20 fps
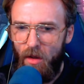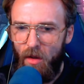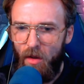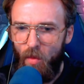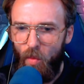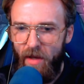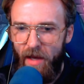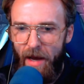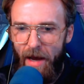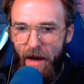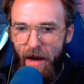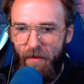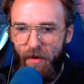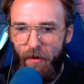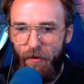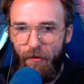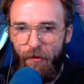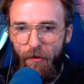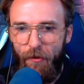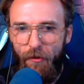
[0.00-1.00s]
we have
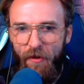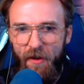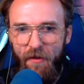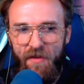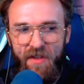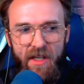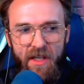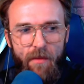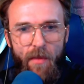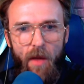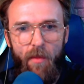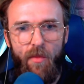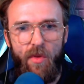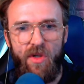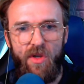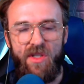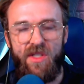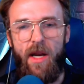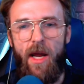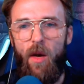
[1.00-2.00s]
fifty
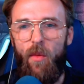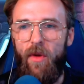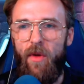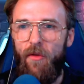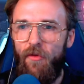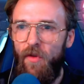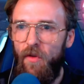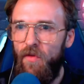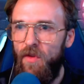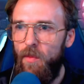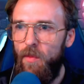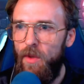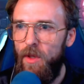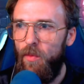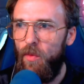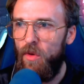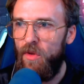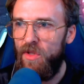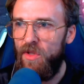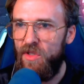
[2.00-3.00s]
members now. We have fifty
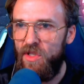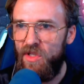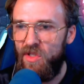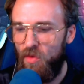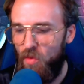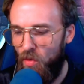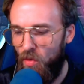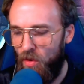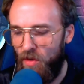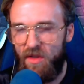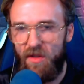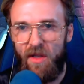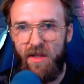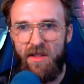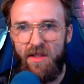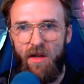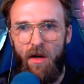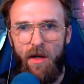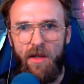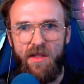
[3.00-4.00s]
people in the Discord, so
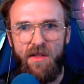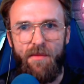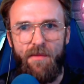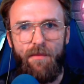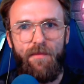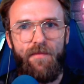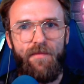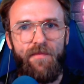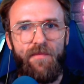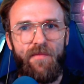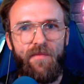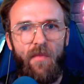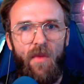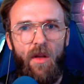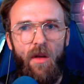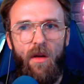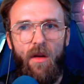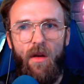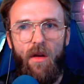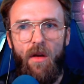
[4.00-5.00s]
that's awesome.
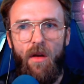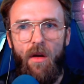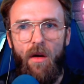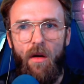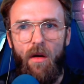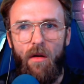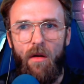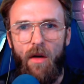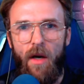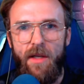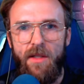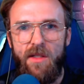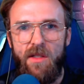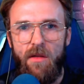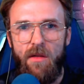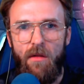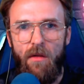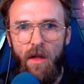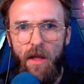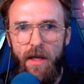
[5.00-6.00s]
All right,
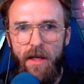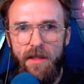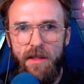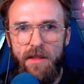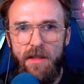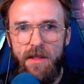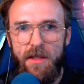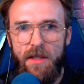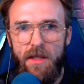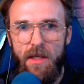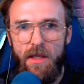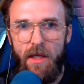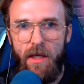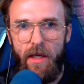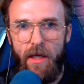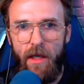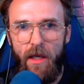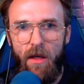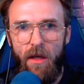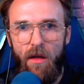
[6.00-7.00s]
so let's
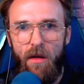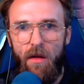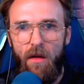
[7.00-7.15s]
see